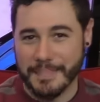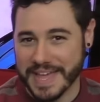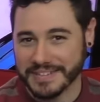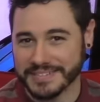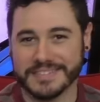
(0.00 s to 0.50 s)

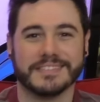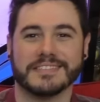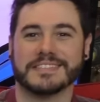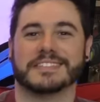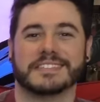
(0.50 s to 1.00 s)

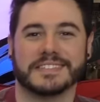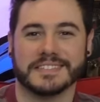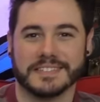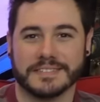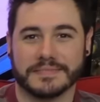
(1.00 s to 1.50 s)

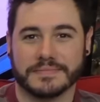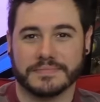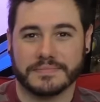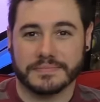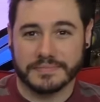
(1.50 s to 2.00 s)

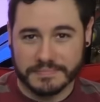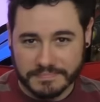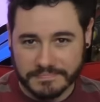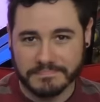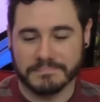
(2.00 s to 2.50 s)

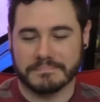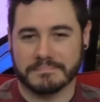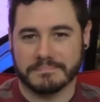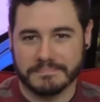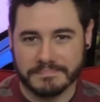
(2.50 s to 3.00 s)

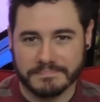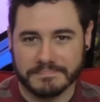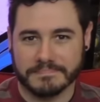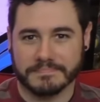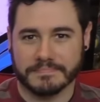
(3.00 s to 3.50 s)

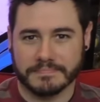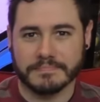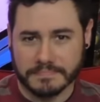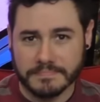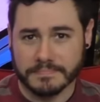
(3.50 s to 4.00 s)

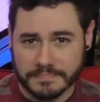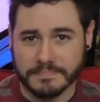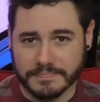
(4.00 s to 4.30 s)
The person shown says nothing.